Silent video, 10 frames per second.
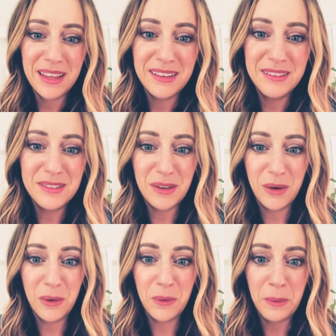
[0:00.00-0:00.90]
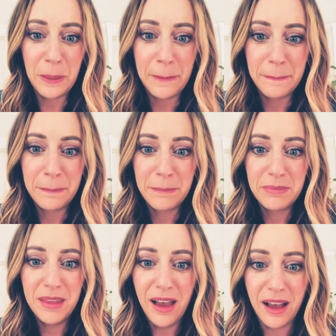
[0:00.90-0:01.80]
and so
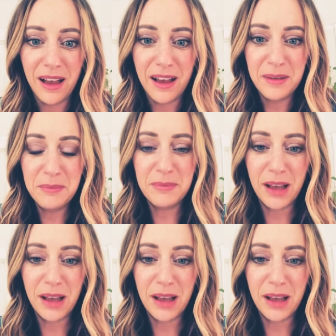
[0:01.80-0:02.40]
yeah i'm